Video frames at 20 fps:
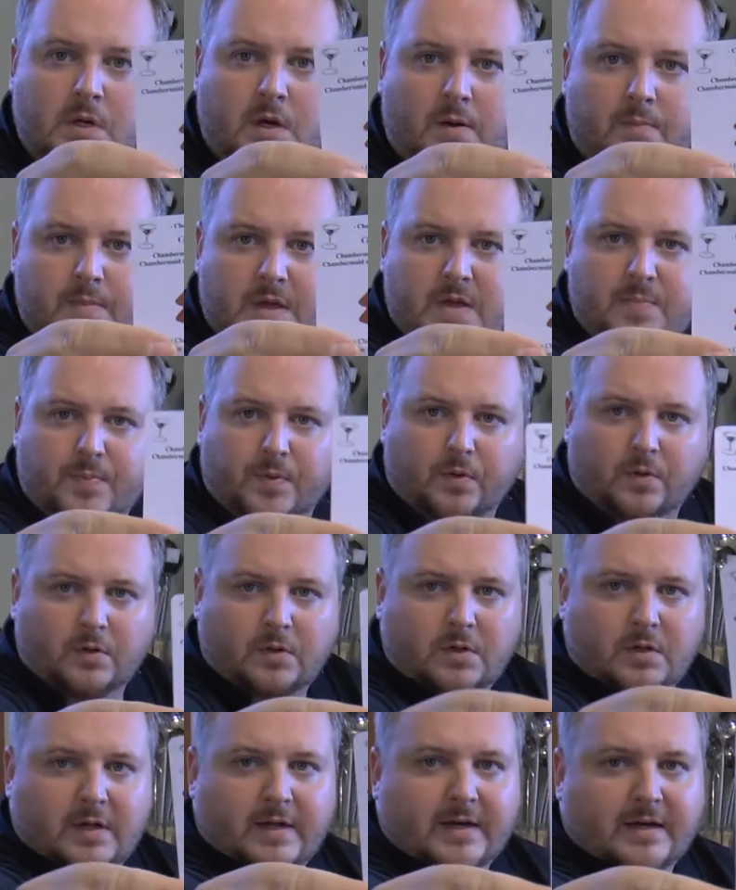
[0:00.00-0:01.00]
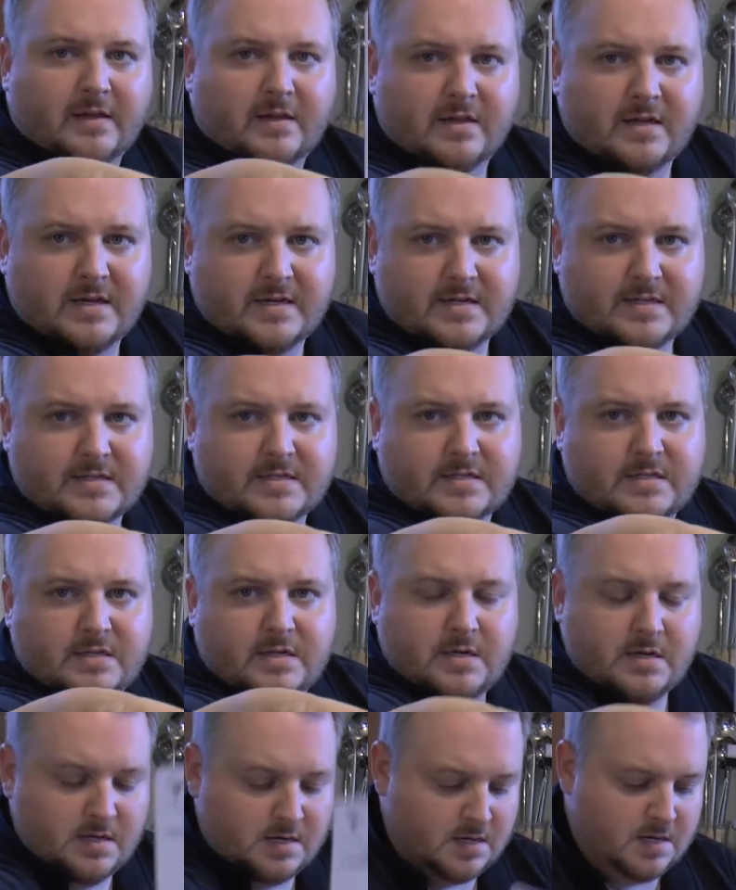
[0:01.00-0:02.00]
a meeple like this,
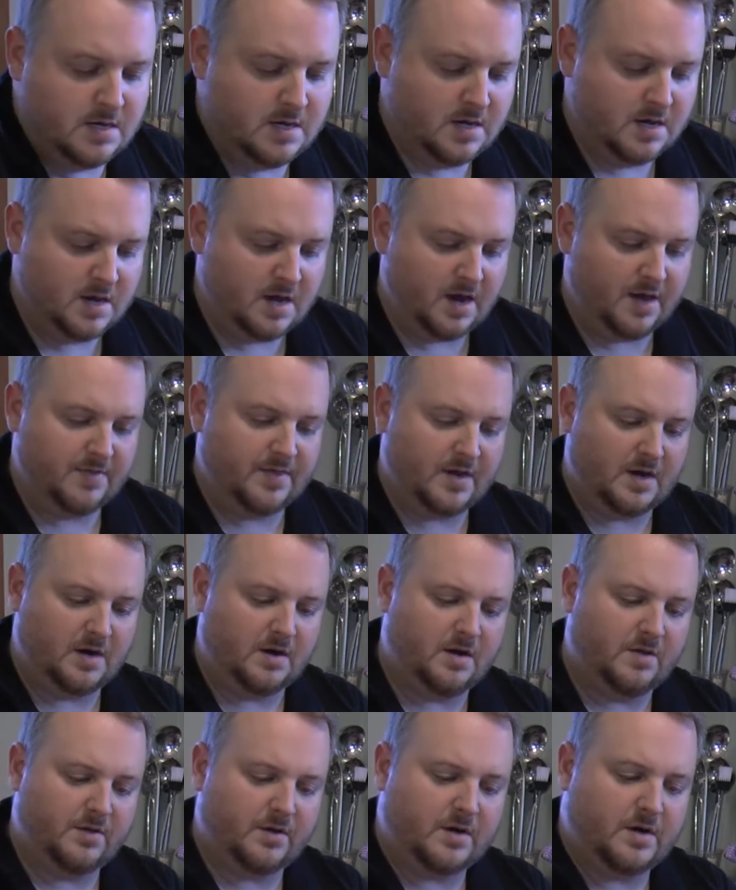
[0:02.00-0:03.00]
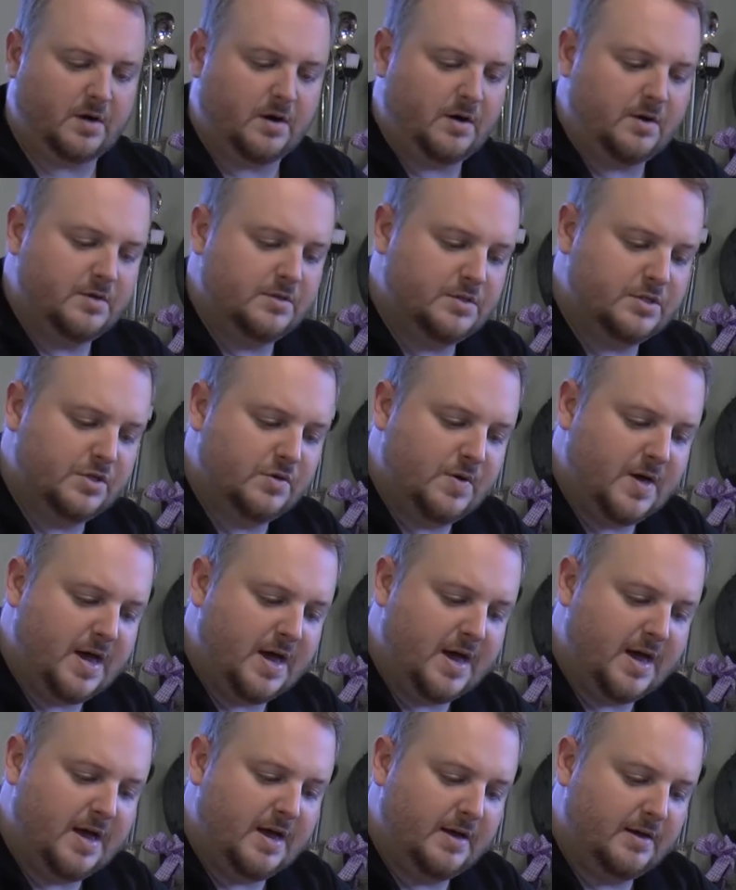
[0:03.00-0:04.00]
and then on other cards you
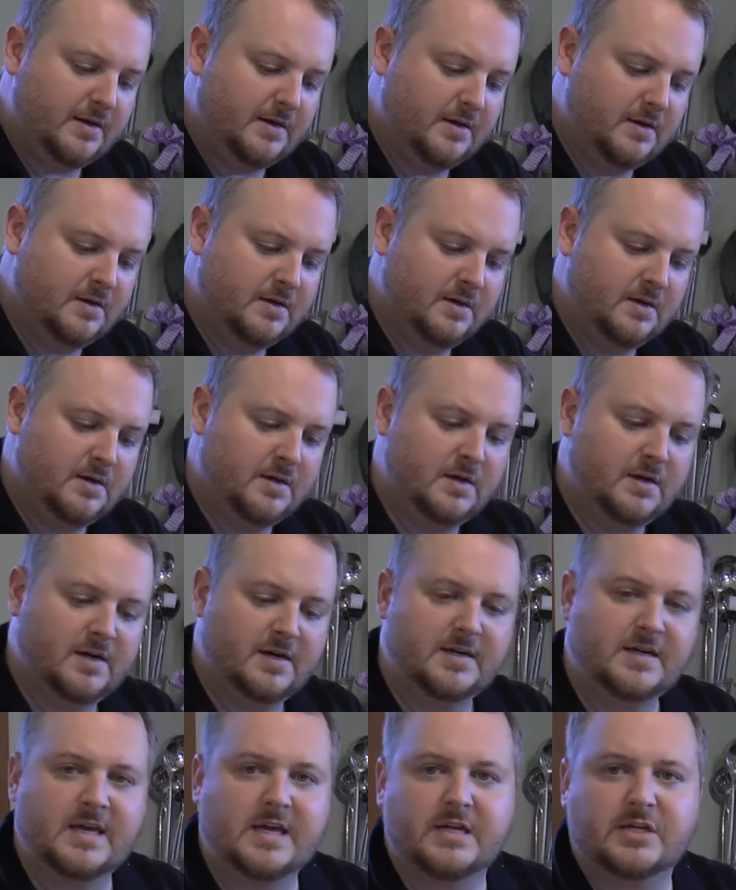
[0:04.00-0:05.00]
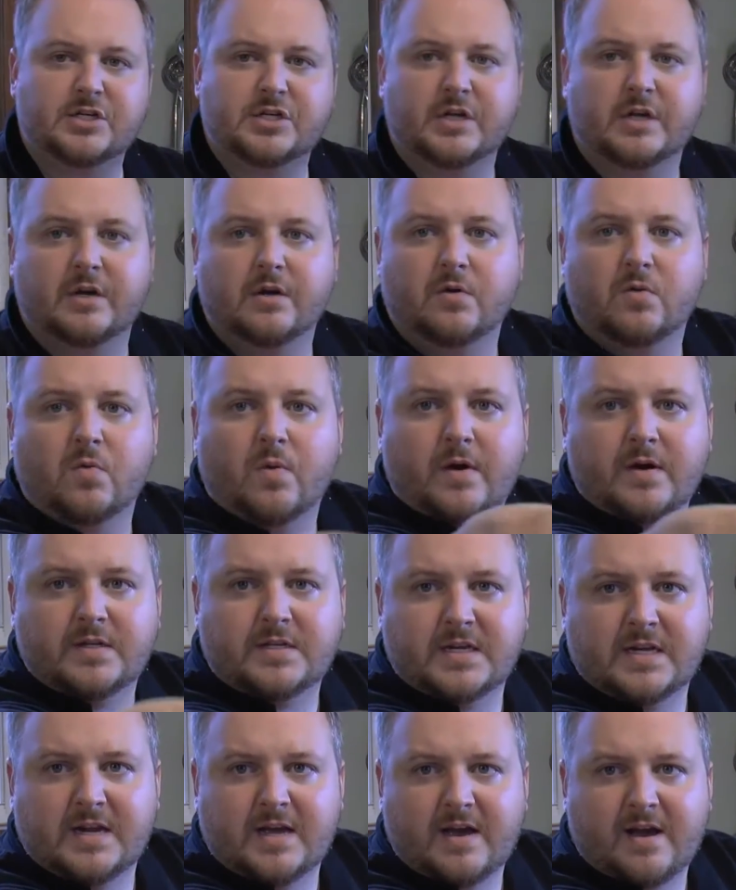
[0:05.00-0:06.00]
had a kitchen where it
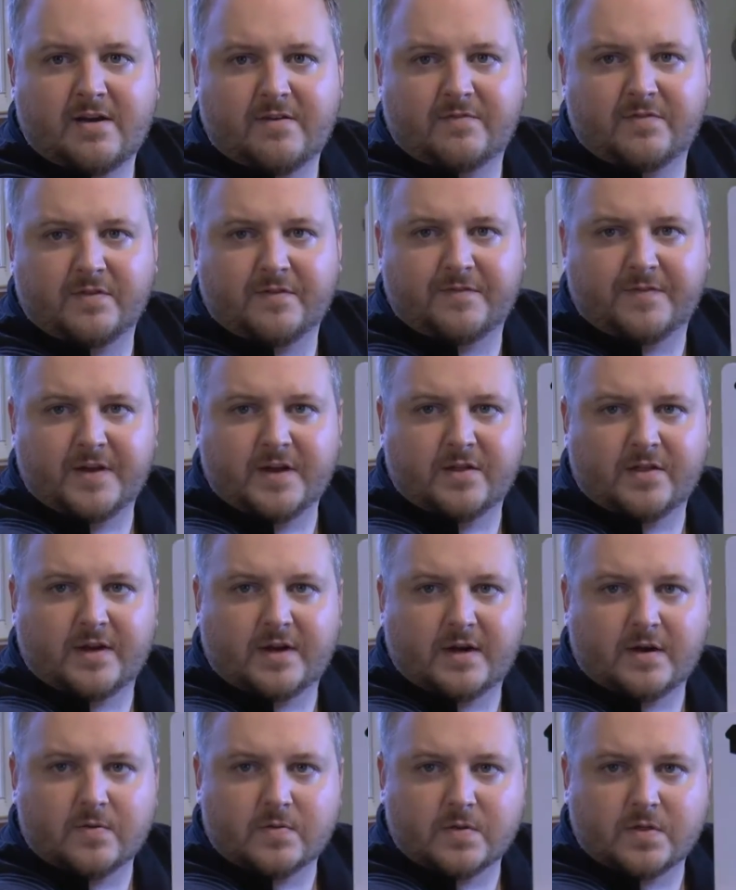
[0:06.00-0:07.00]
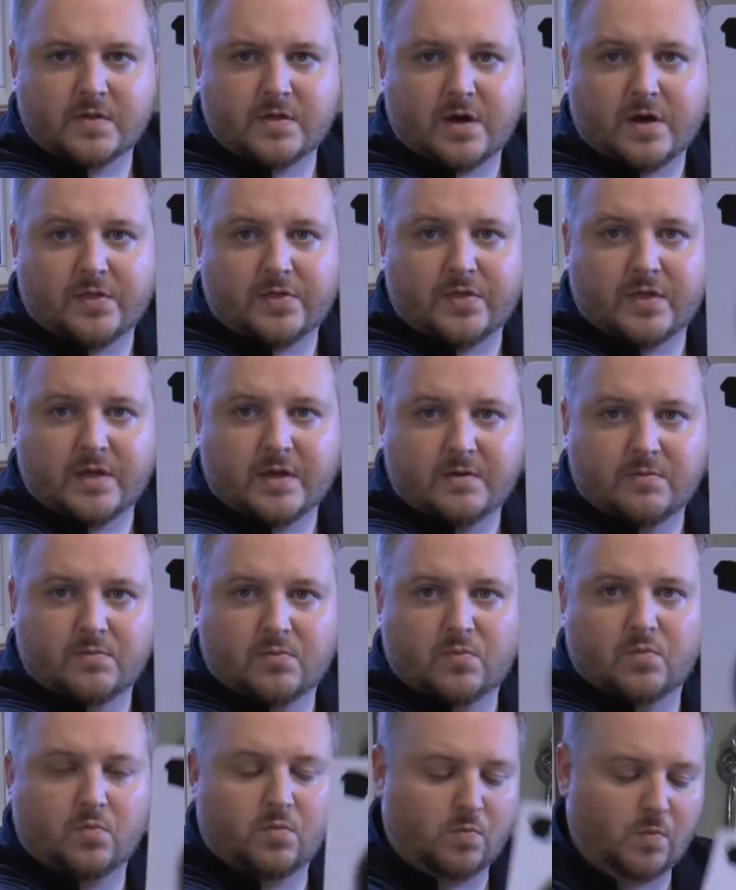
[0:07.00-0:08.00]
did have the feel that I thought that
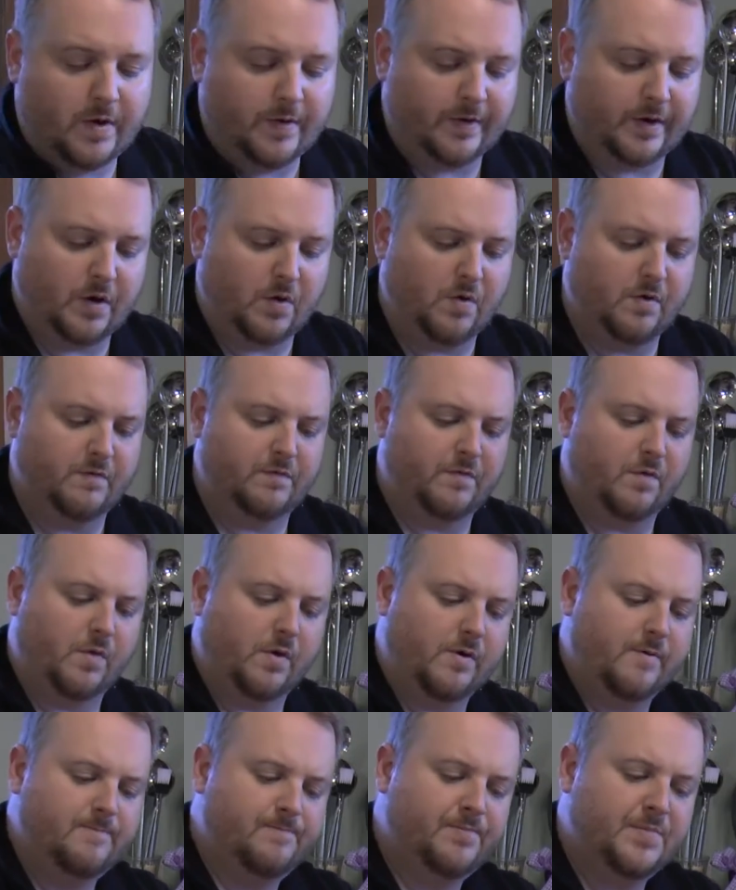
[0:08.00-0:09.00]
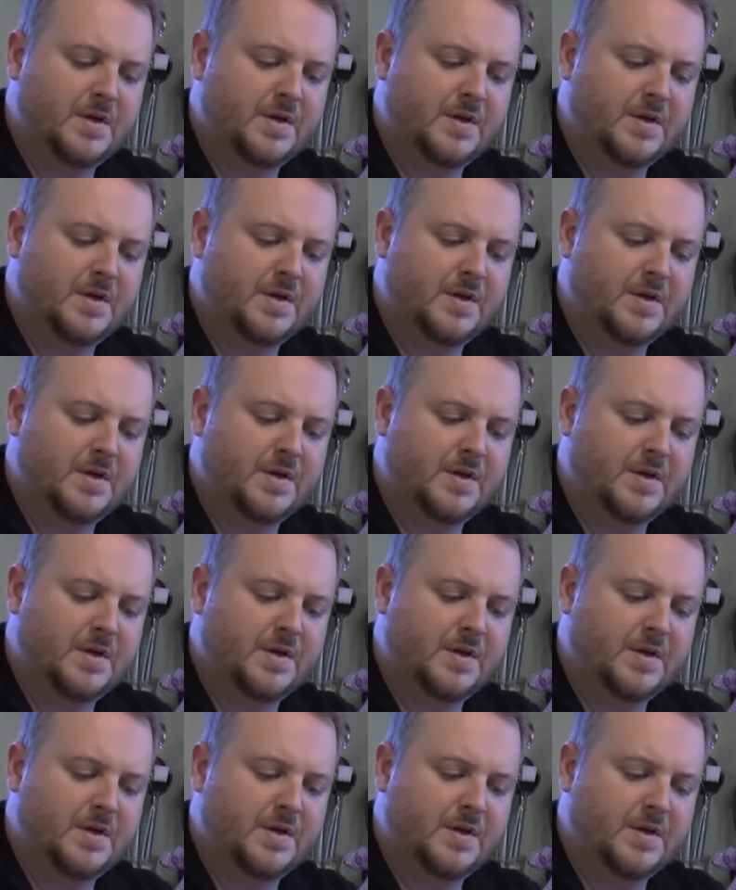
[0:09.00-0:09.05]
we were going for.